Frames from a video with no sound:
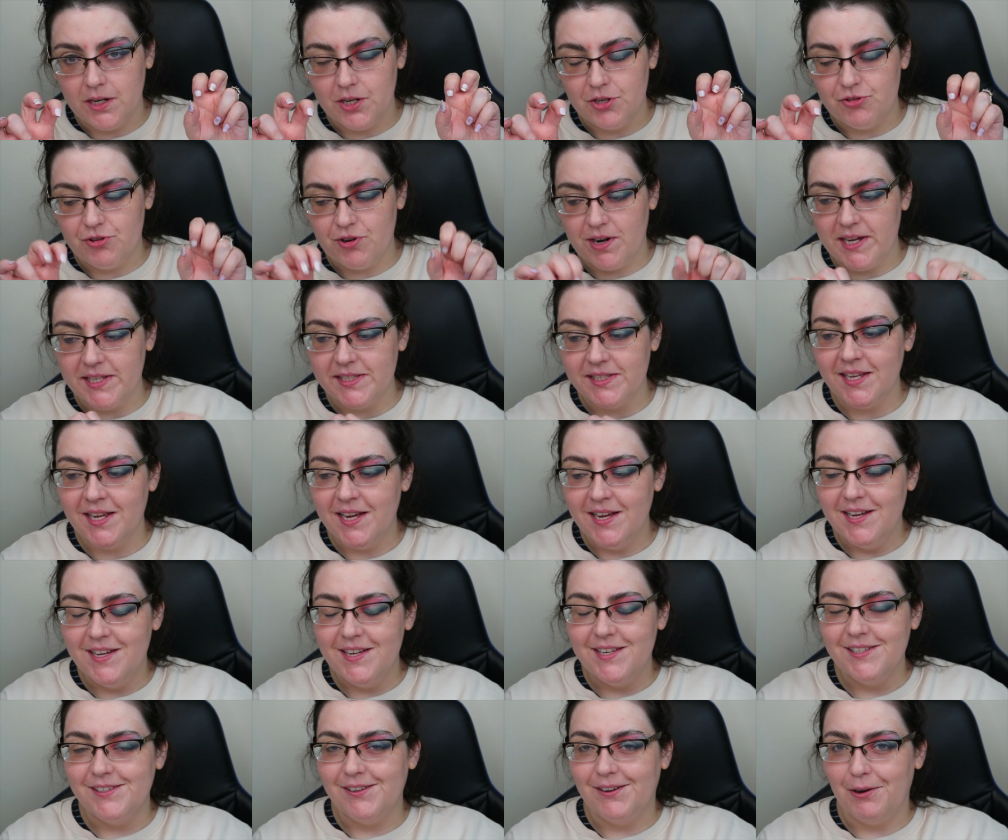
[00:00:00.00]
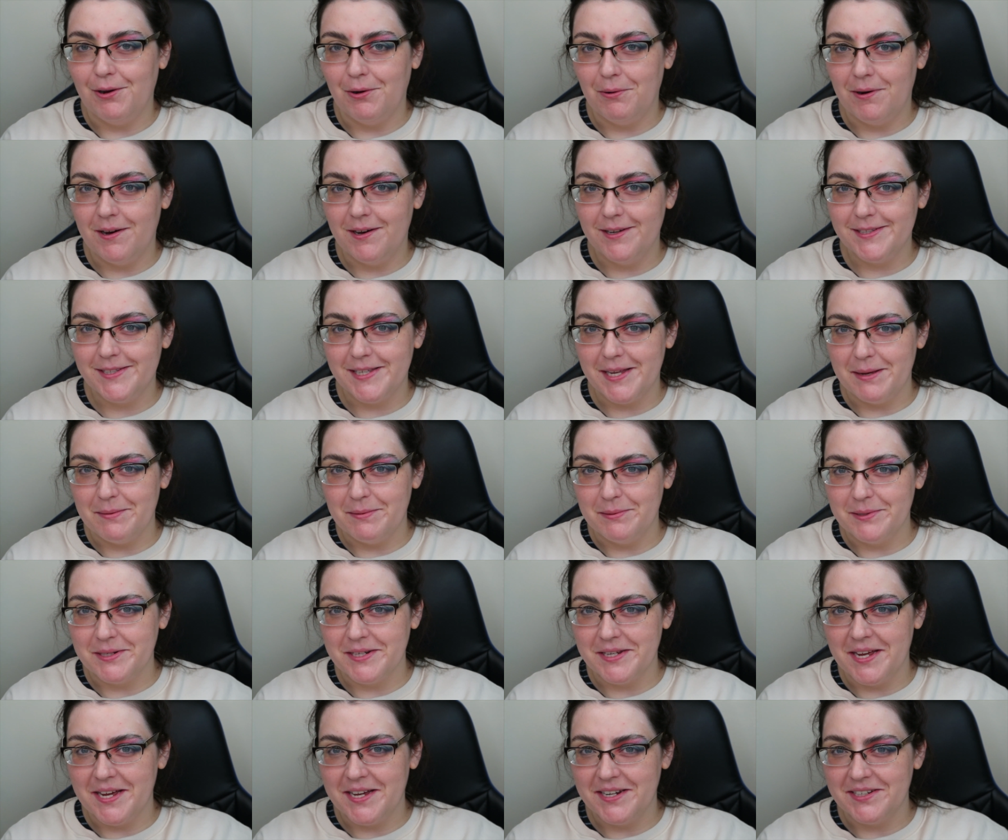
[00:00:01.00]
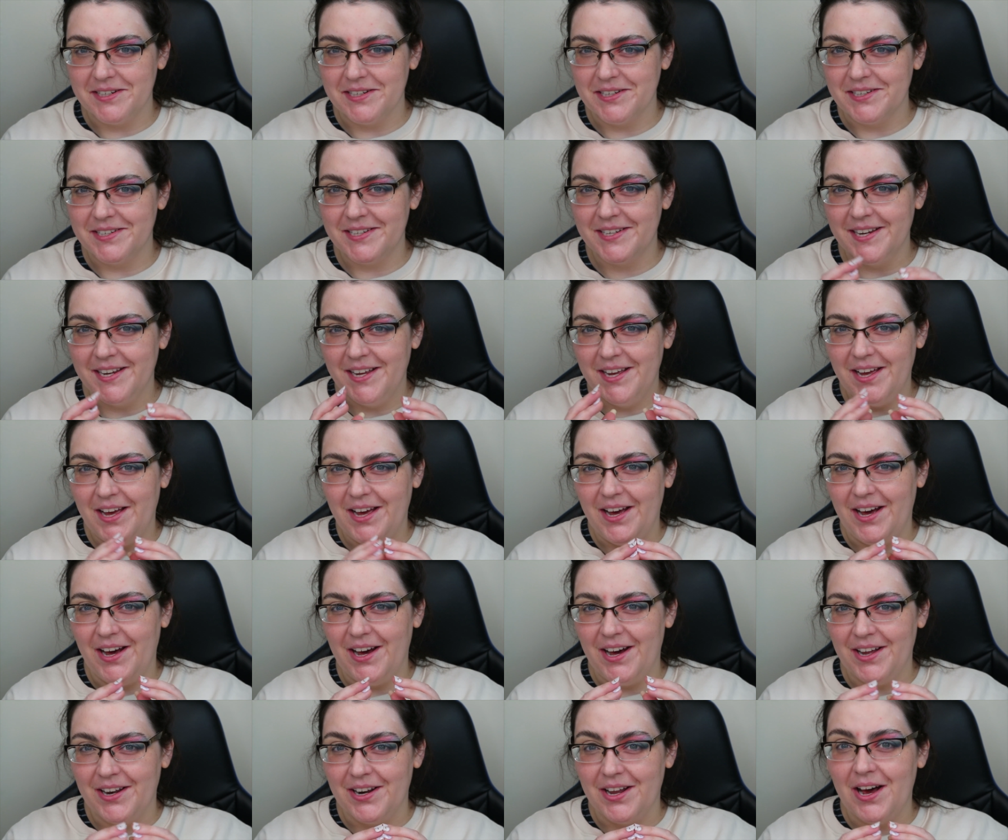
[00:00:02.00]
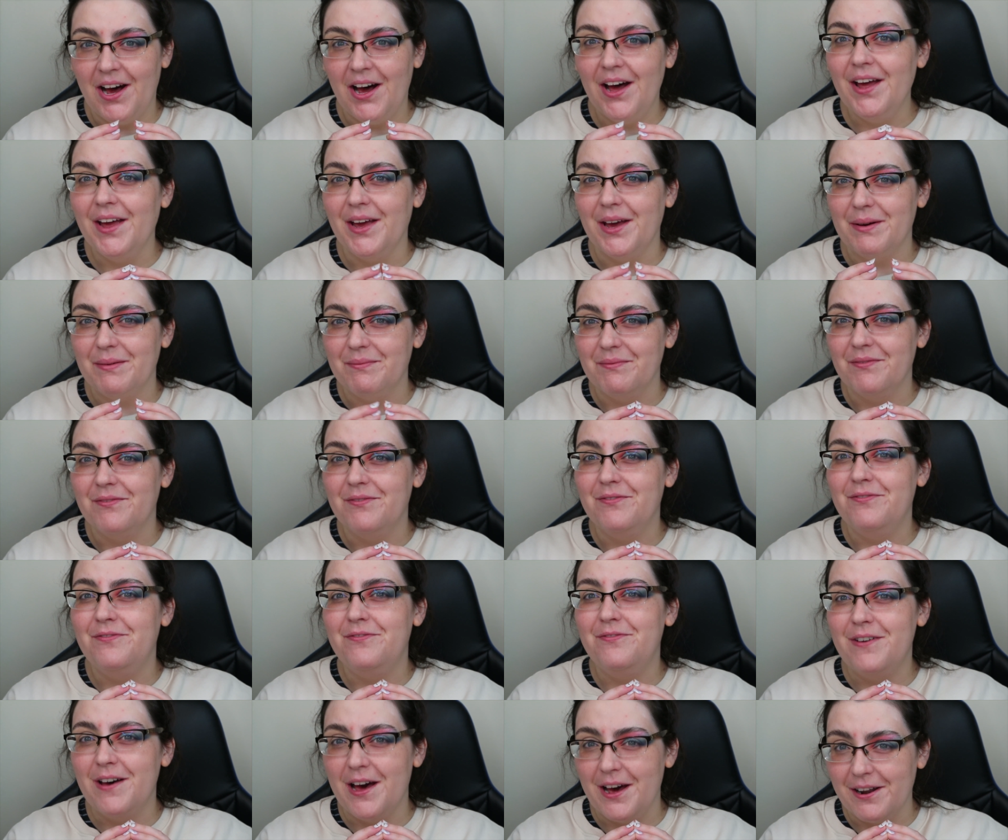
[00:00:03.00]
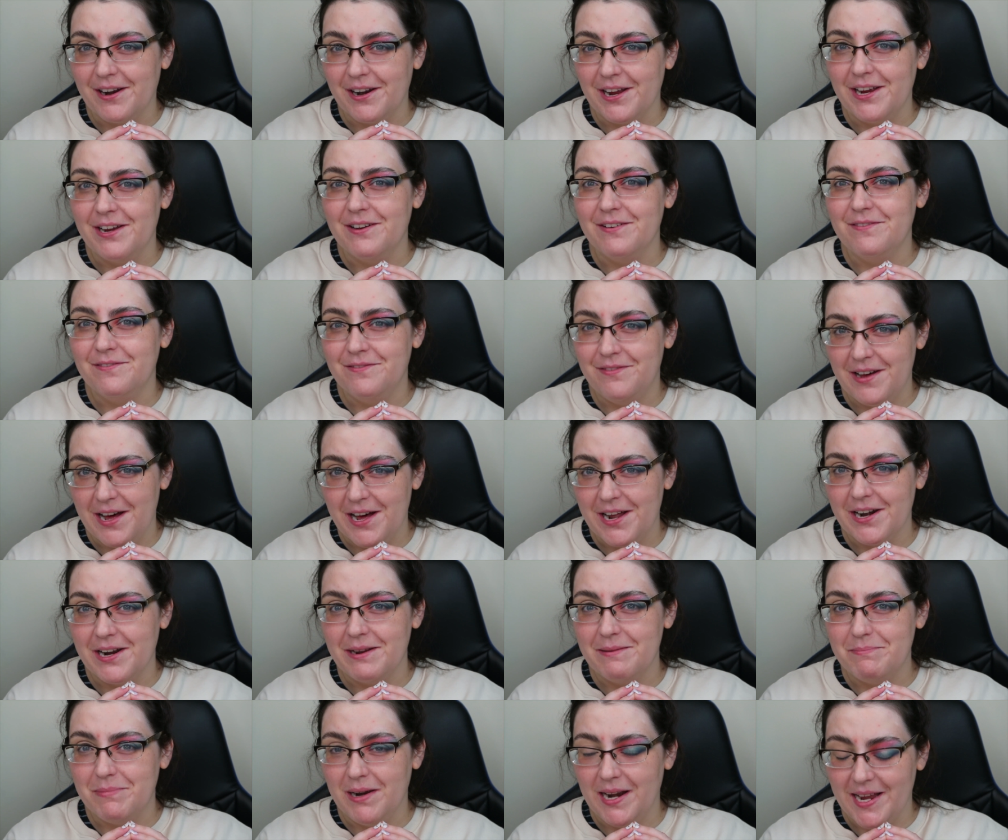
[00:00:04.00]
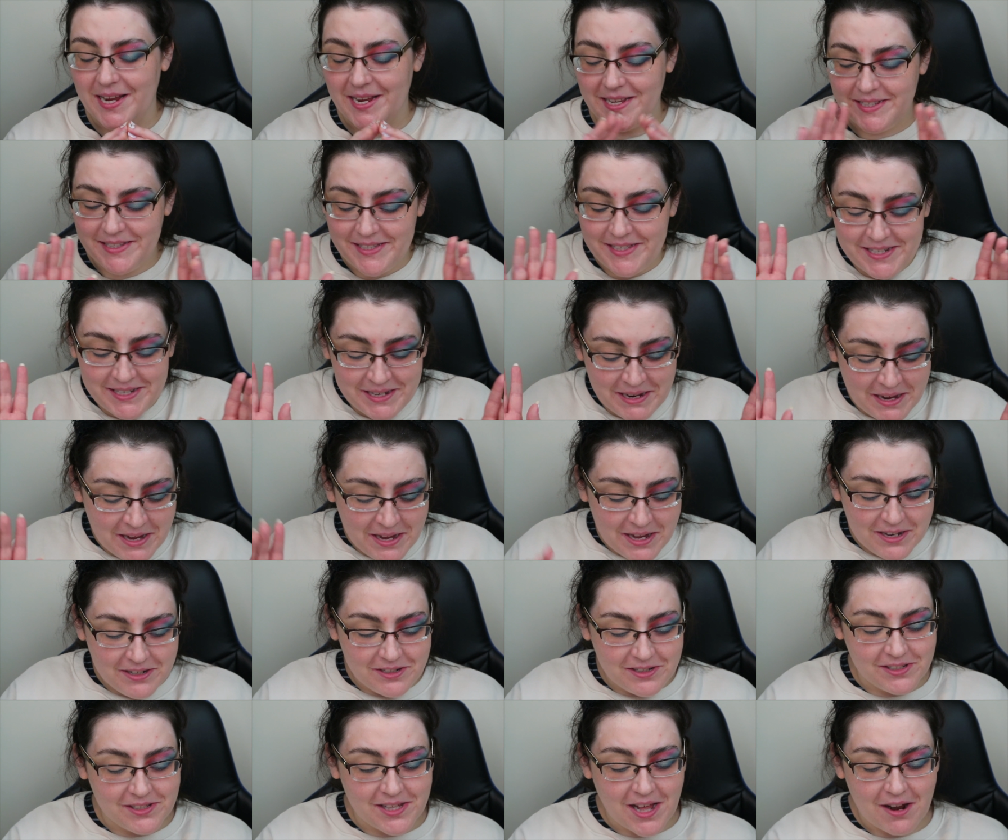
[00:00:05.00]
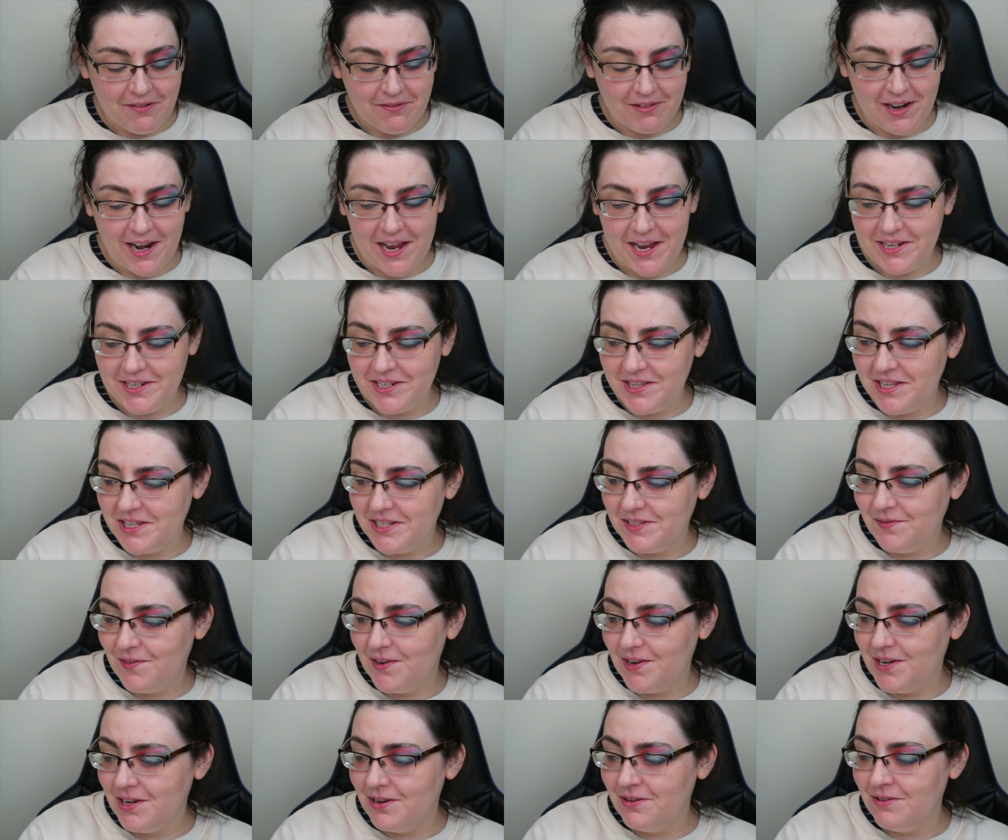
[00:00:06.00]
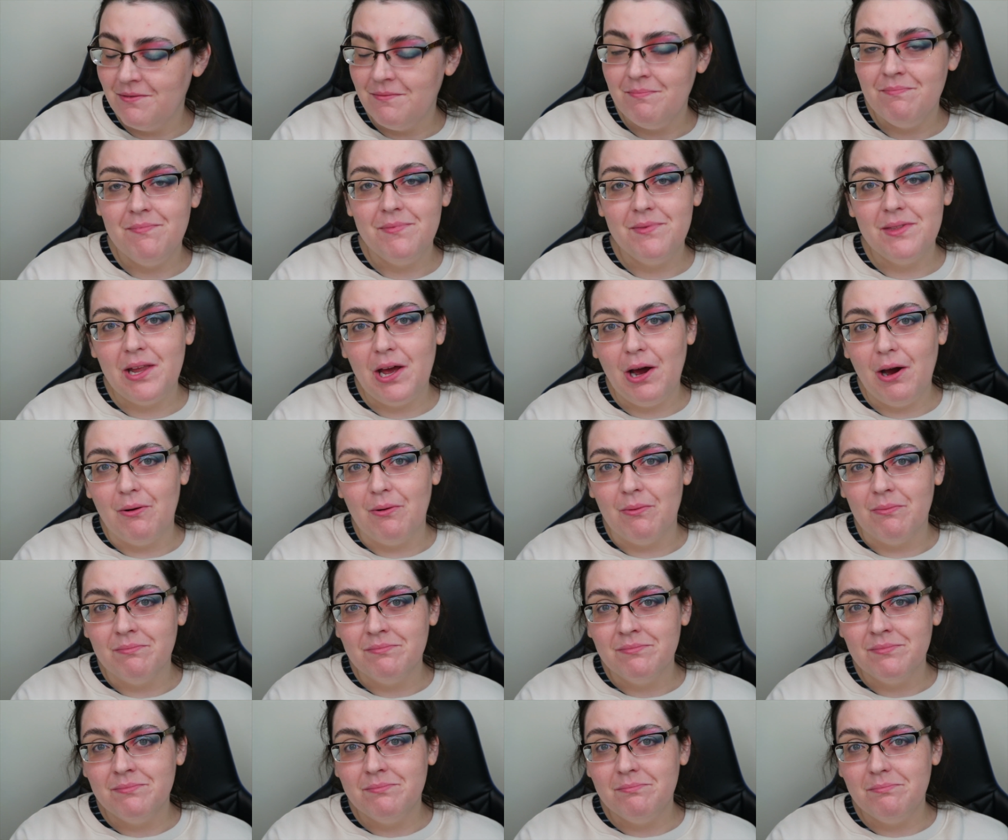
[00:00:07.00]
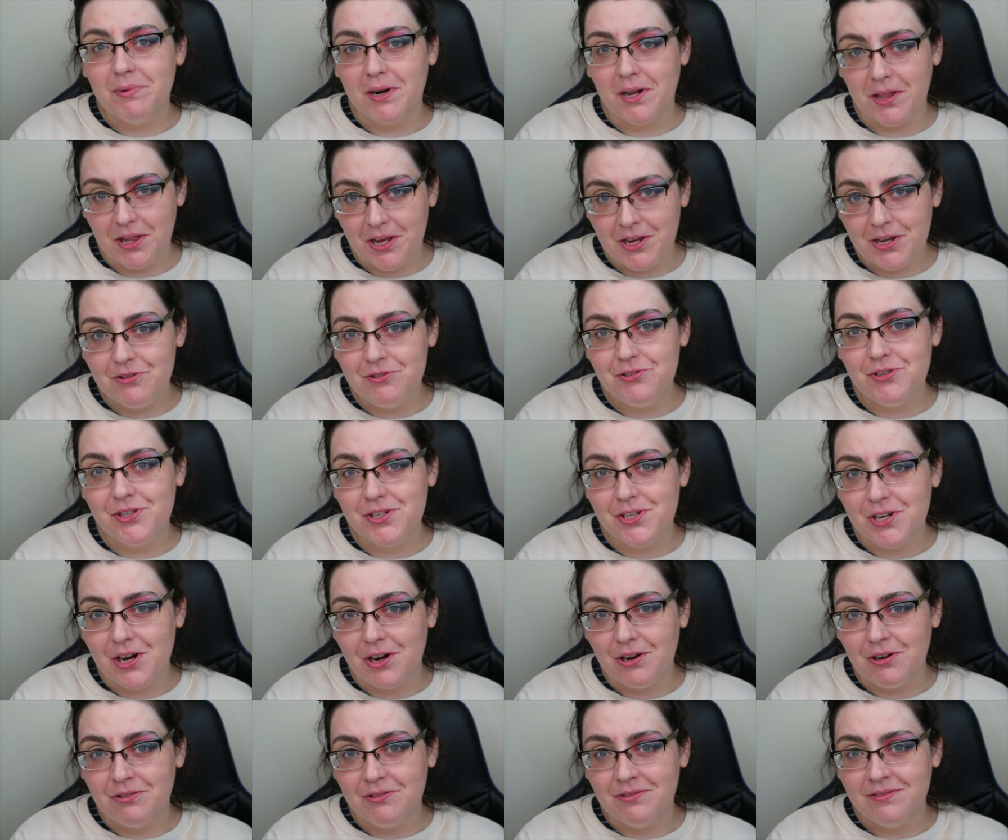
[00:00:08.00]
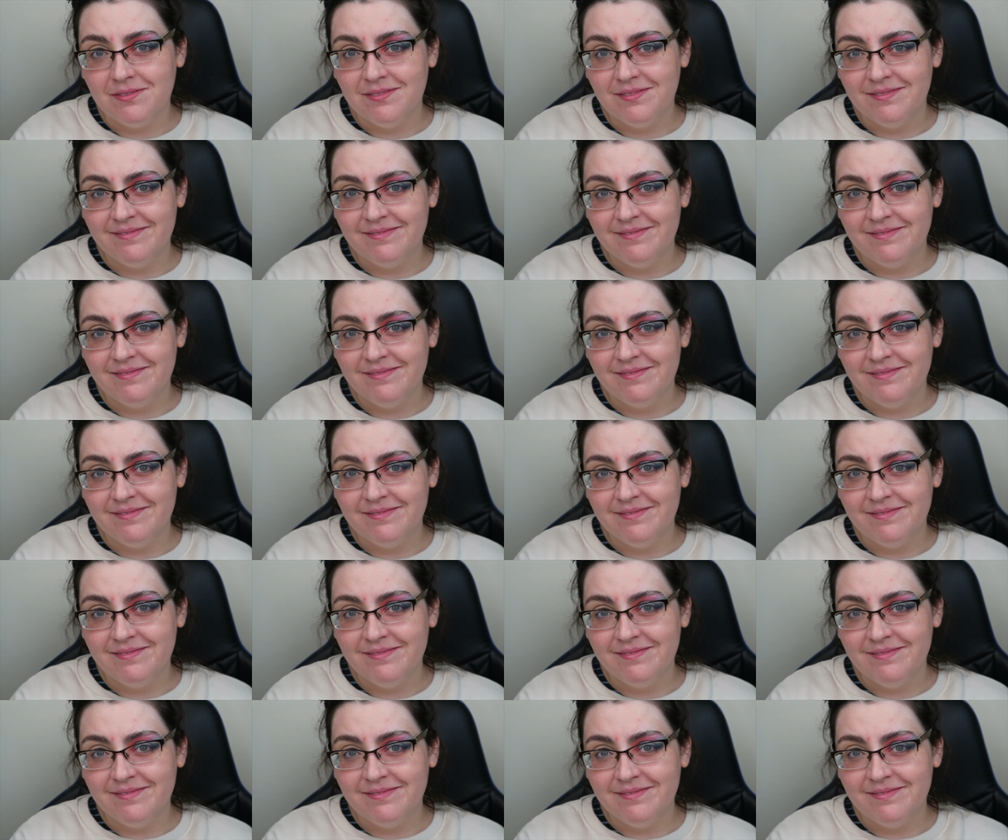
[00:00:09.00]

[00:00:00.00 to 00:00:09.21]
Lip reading: address. So I was able to get it. And I am very, very pleased. Does that relate to this video? No, but I think you should know